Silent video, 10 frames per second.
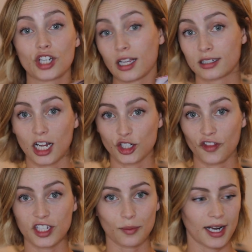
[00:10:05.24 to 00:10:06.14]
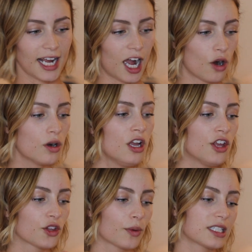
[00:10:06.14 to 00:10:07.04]
just touch on this right now.
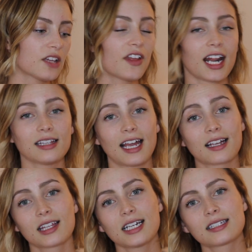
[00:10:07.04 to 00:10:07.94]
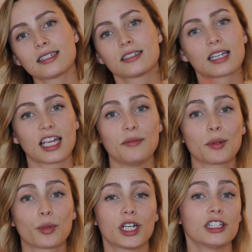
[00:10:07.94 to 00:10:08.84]
The reason that I like this to keep
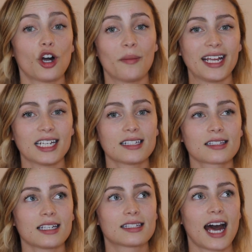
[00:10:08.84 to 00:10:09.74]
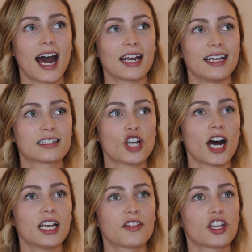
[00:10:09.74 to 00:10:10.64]
it pretty low maintenance is that it's
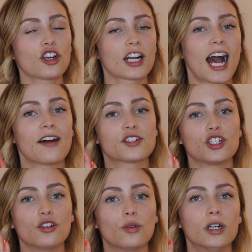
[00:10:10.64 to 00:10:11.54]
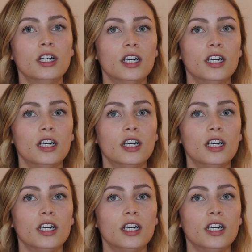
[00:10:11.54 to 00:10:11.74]
not anything you're gonna have to